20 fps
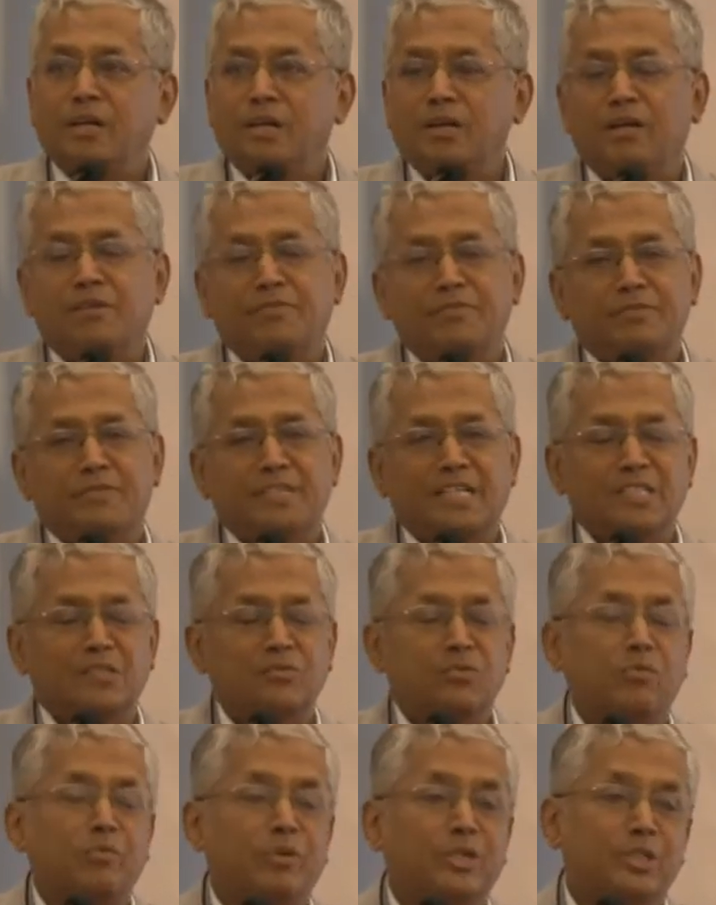of
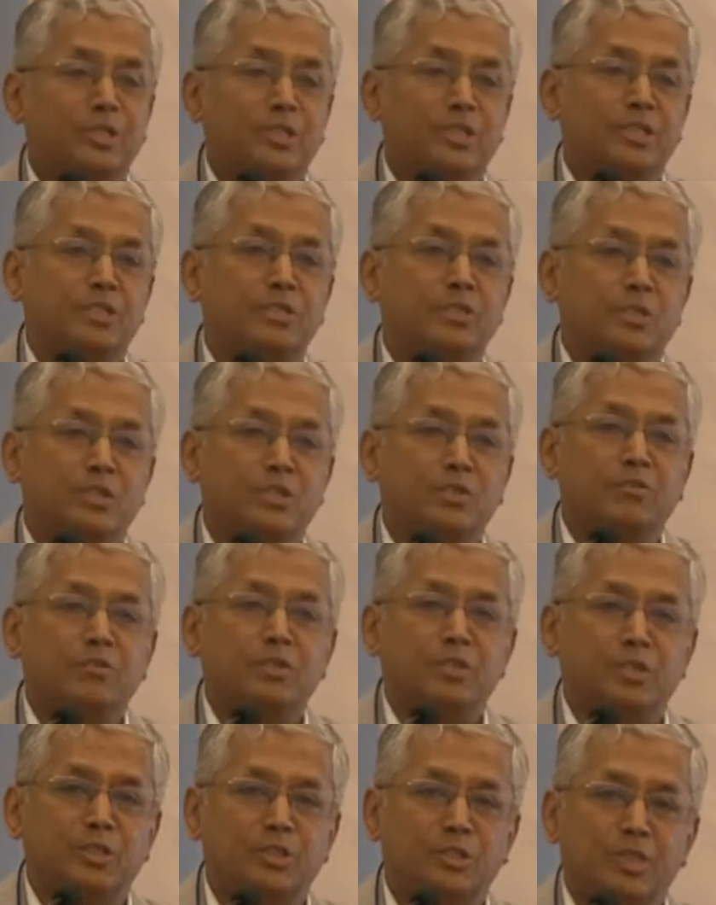transformation is on the
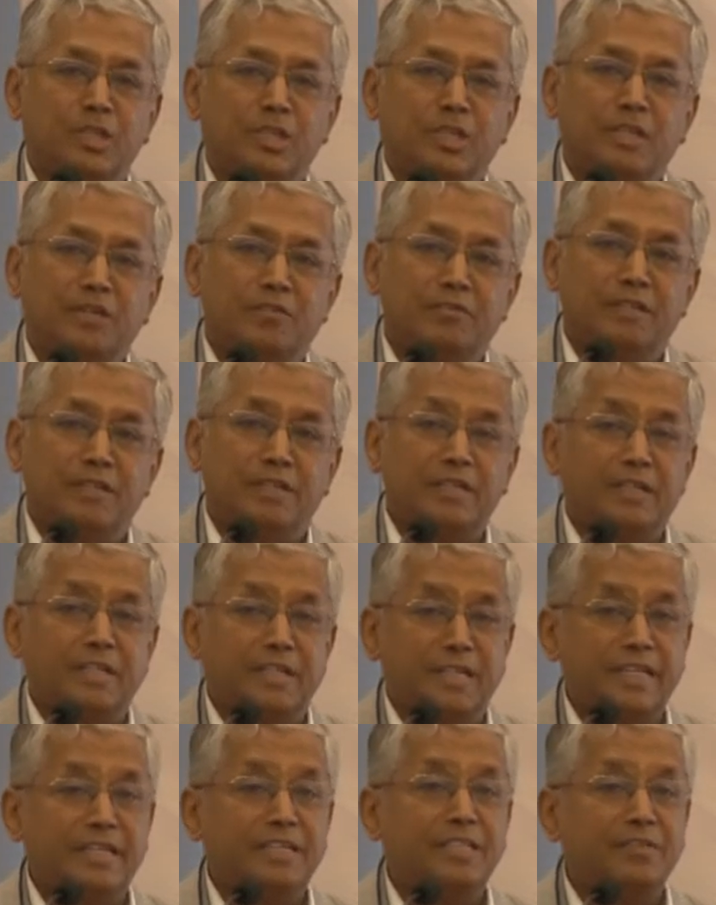verge where
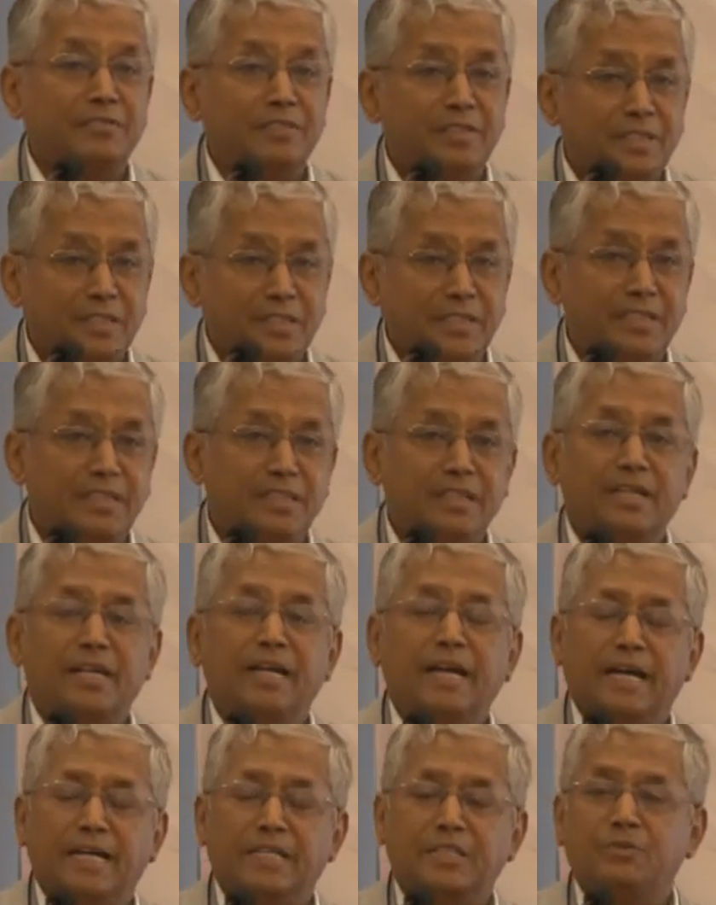creativity
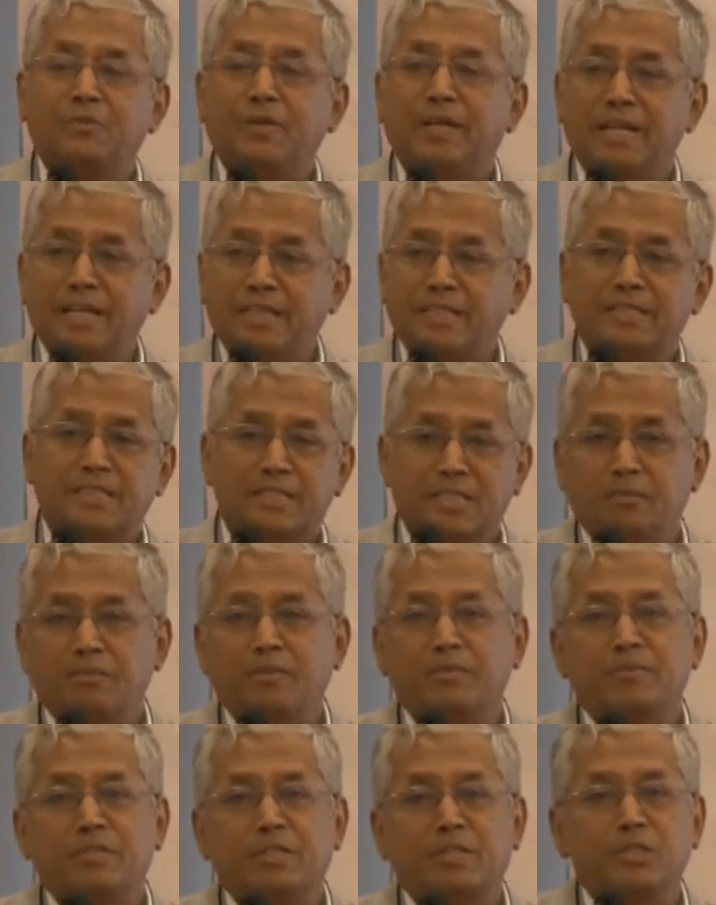as well as some
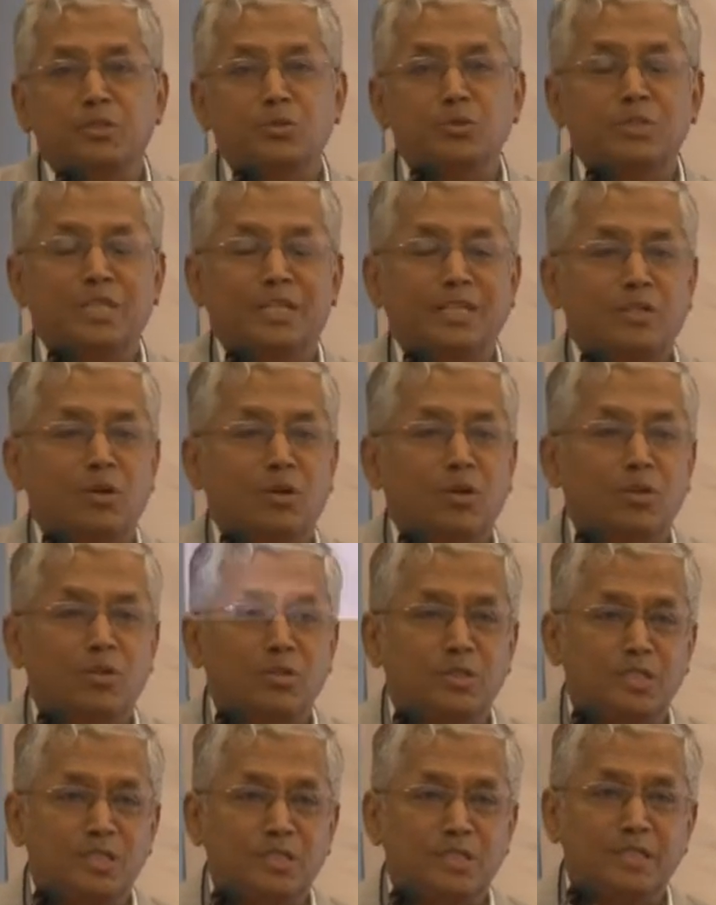of the new
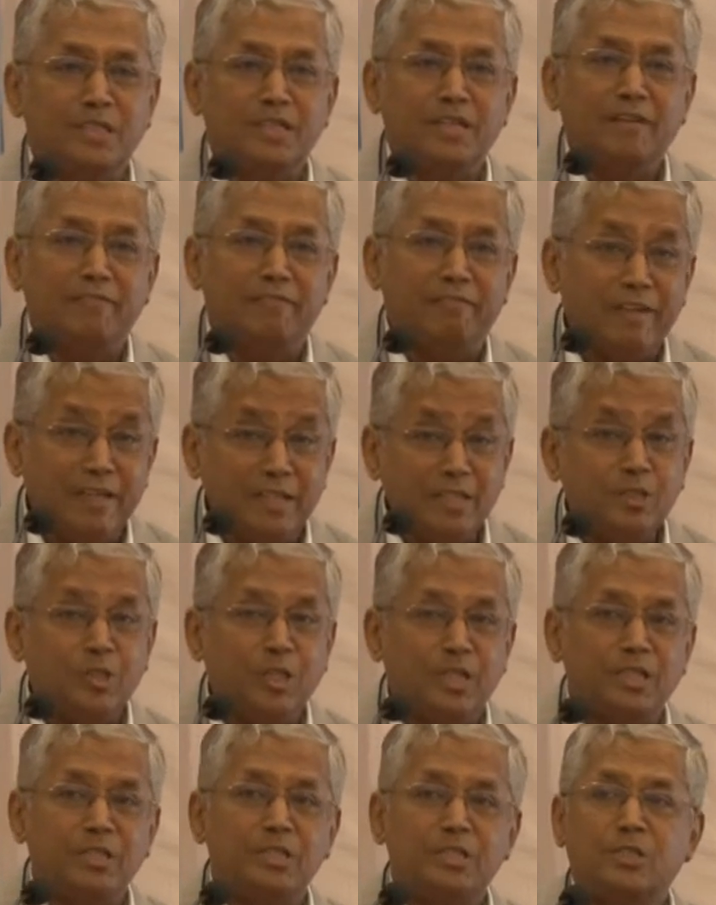technologies will
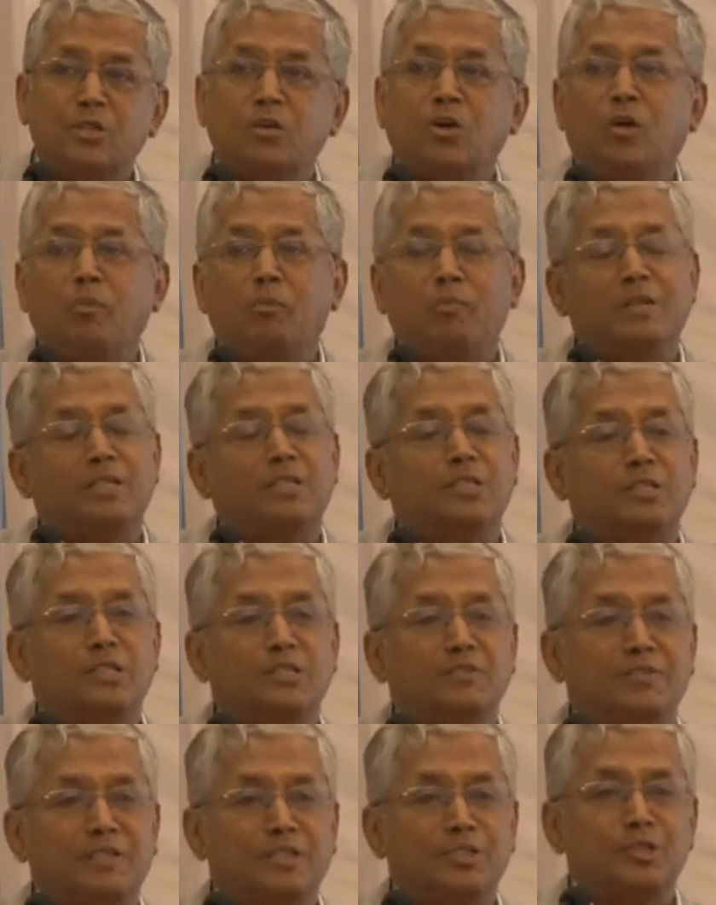change the complexion
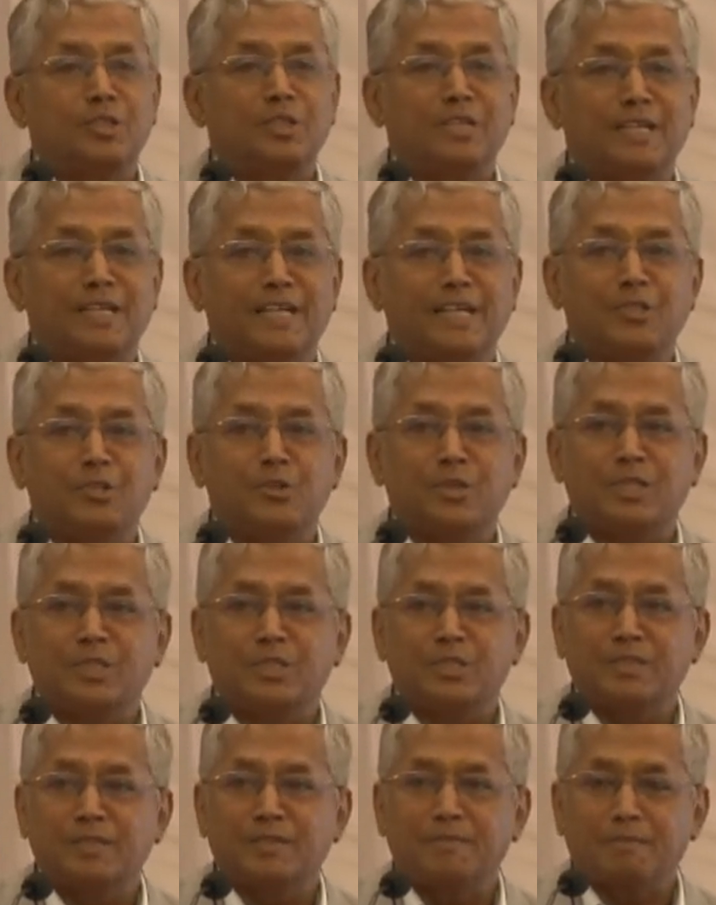of engineering
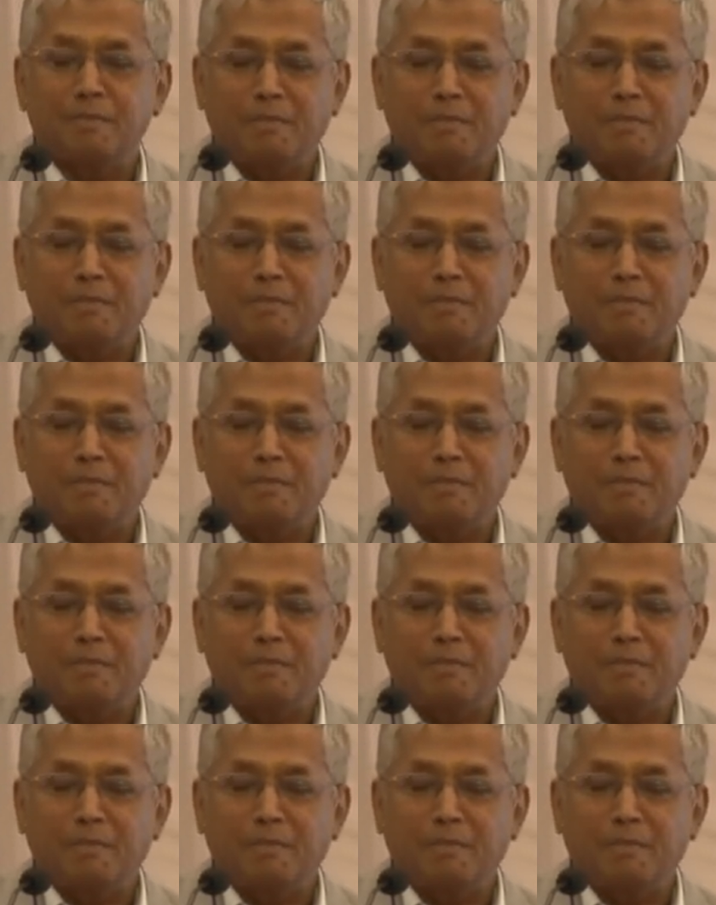education.